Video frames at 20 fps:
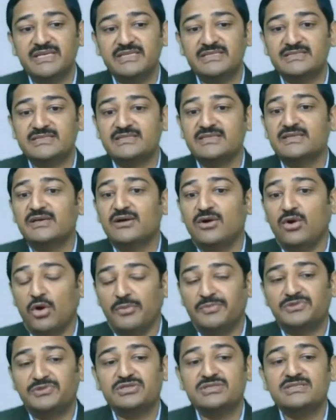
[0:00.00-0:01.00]
based
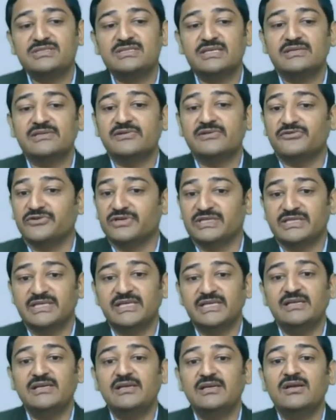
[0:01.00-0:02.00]
options in the
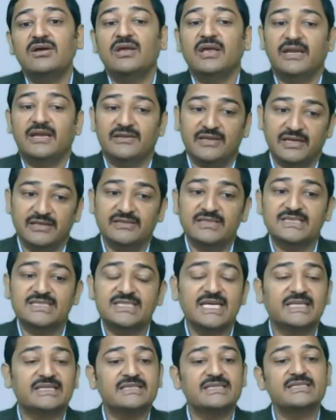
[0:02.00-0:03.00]
retail and other
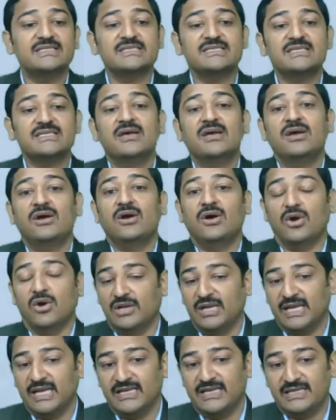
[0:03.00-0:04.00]
sectors,
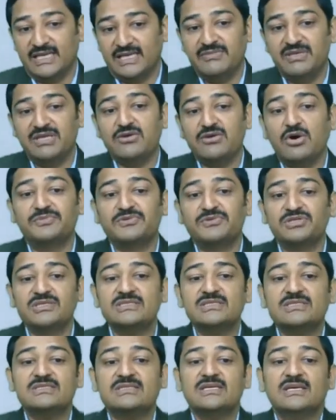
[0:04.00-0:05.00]
online gaming
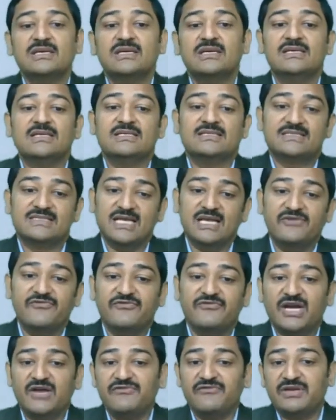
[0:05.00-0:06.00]
options,
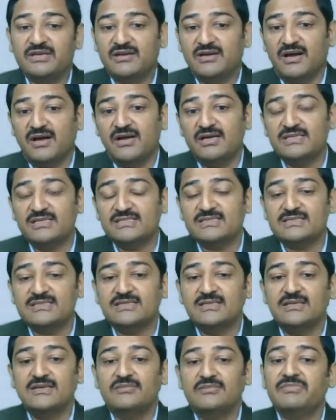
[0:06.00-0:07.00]
self driving
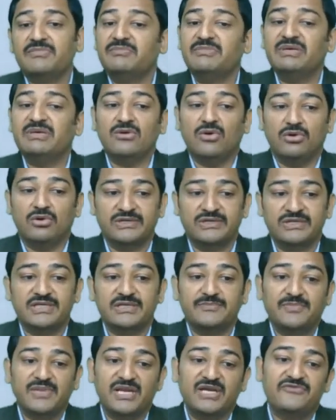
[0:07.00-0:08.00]
cars, maybe
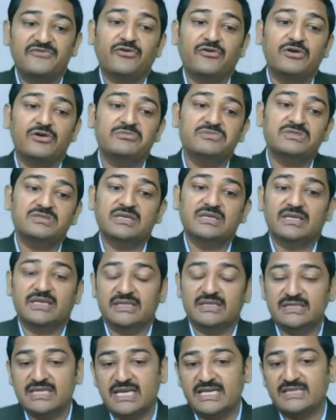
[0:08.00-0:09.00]
OTT platforms
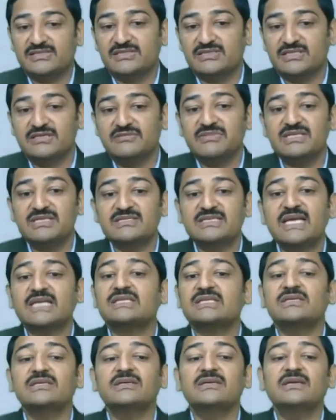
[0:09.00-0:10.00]
in the entertainment
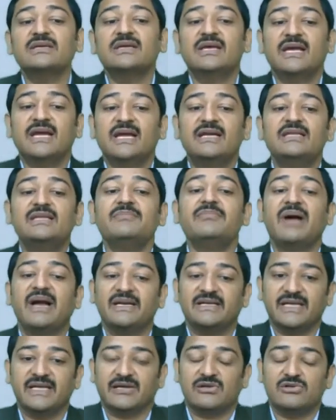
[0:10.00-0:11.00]
sector, and the
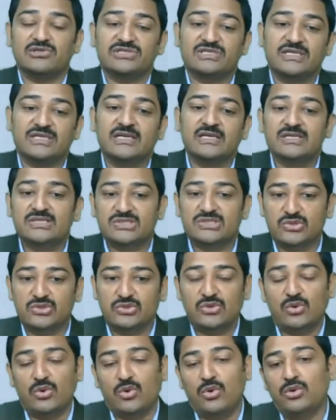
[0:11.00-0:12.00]
biotechnology.
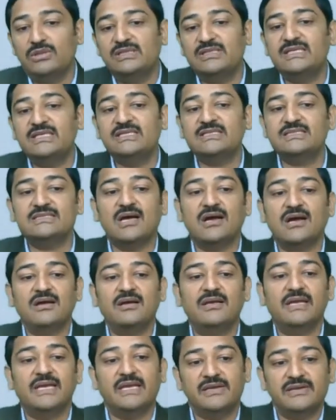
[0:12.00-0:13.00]
So, all these
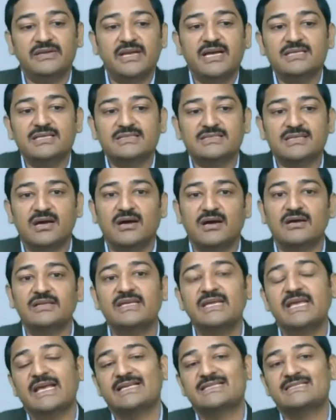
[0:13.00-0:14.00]
areas are
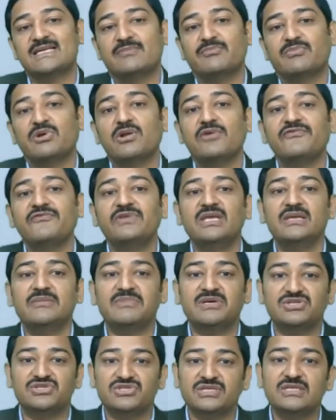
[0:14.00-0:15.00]
the example of the
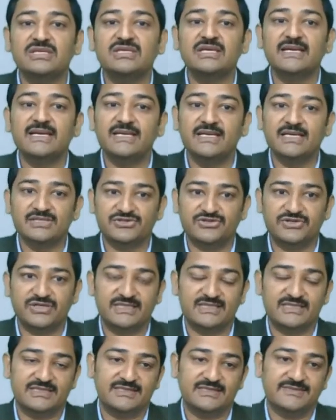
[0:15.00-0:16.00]
emerging
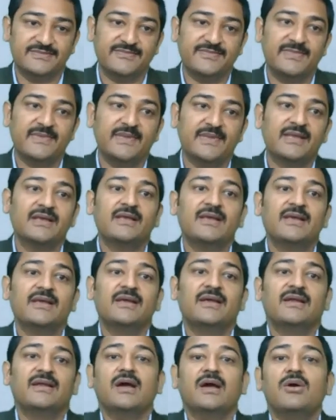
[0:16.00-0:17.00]
industries.
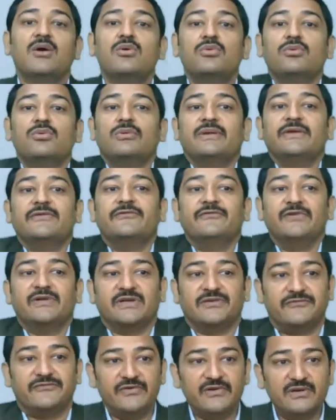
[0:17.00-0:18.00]
Now, if we
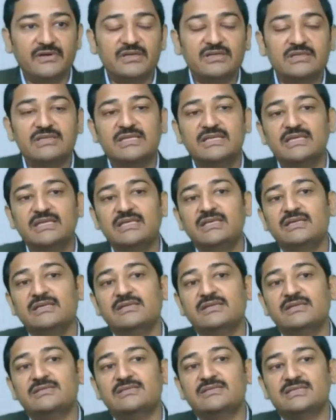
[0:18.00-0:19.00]
refer the
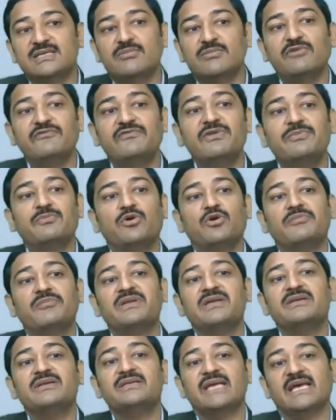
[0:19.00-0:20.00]
some of the
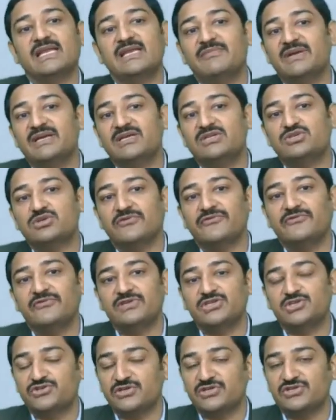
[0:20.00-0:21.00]
prominent elements of
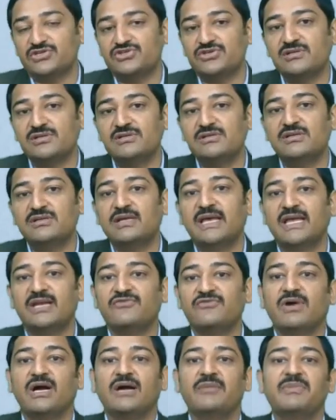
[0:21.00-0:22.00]
structural
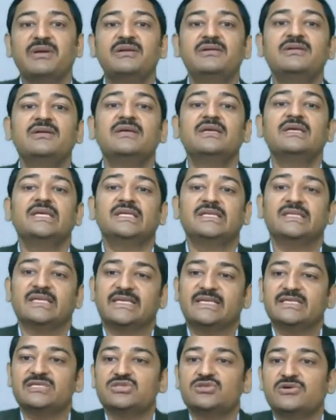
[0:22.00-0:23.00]
environment in the
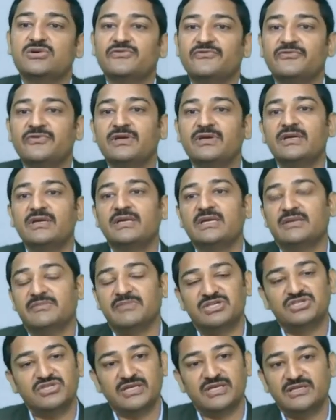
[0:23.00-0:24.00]
case of
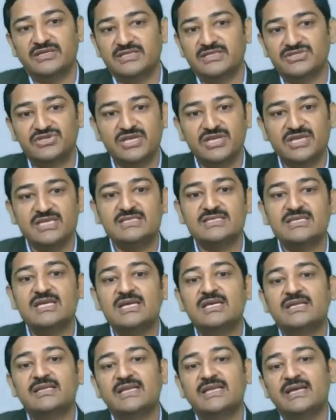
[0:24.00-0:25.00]
emerging industries,
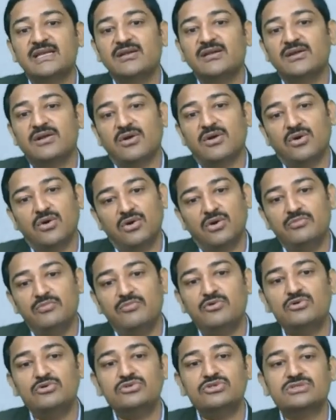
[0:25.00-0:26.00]
then
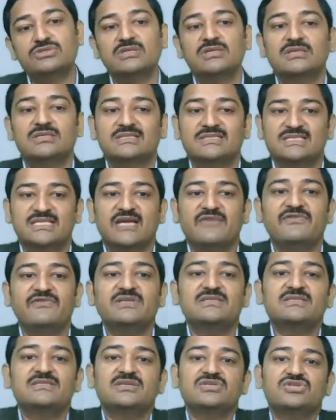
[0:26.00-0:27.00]
almost
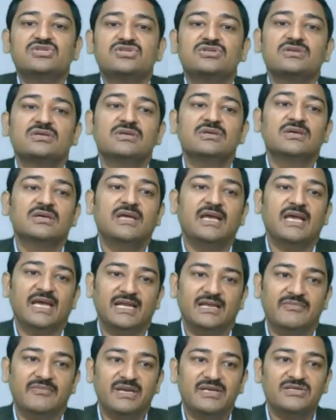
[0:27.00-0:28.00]
seven such
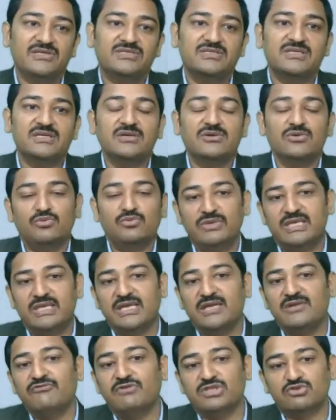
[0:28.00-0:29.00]
elements we
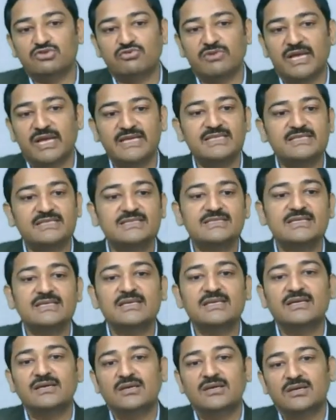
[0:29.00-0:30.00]
can visualize.